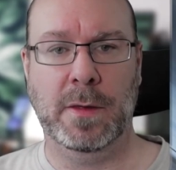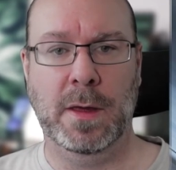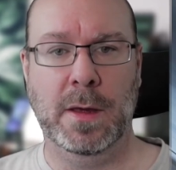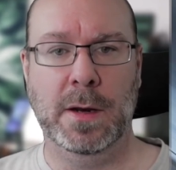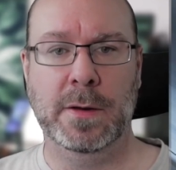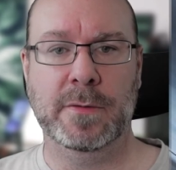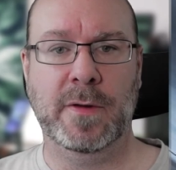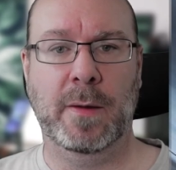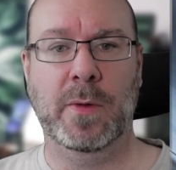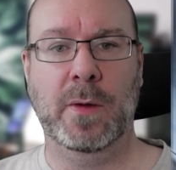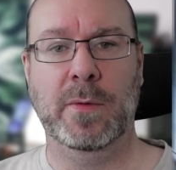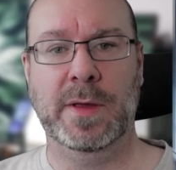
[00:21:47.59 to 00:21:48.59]
and the same thing
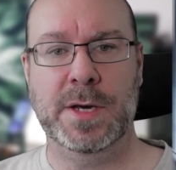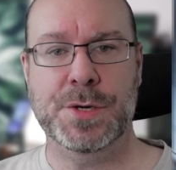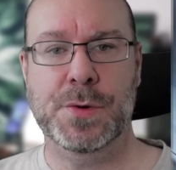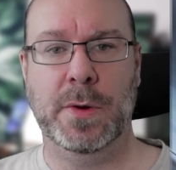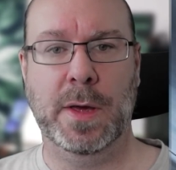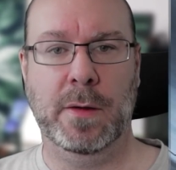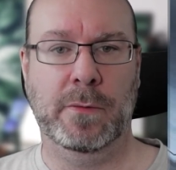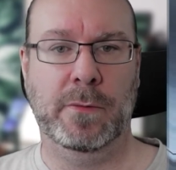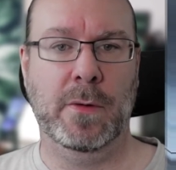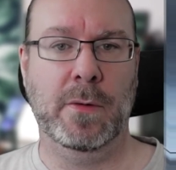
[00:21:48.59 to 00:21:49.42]
with issue count. So